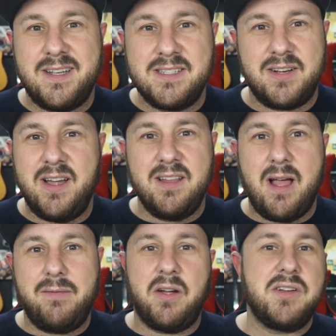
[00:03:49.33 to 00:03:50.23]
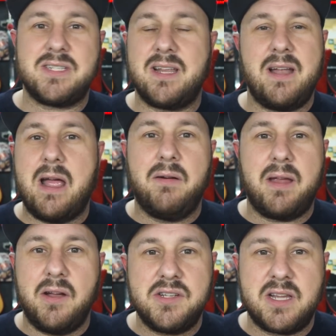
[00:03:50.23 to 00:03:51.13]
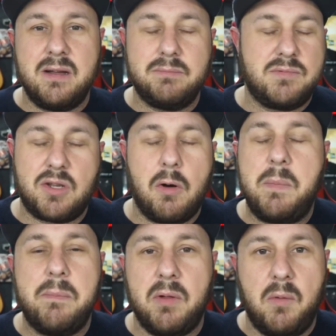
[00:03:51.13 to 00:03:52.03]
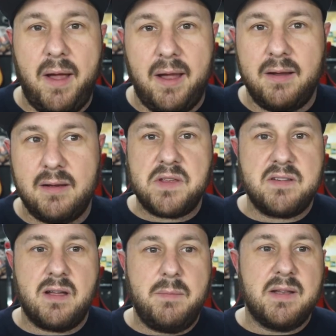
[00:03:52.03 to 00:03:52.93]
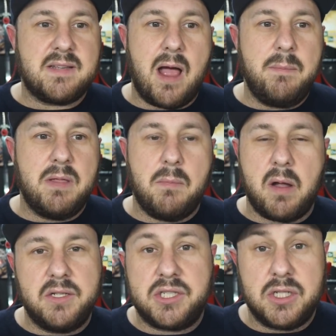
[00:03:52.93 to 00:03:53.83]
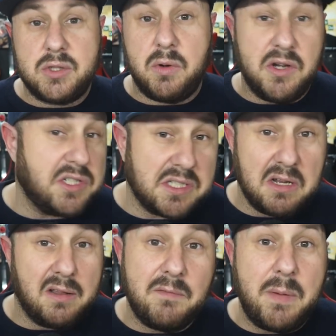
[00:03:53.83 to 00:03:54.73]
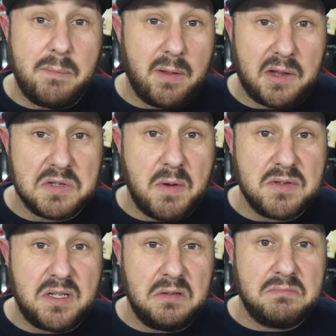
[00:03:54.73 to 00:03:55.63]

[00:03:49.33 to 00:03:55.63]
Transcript: Is there any love, or are you just gonna out, are you just gonna throw people away? Is there gonna be a time in the modern church where you're just gonna love people like you're supposed to?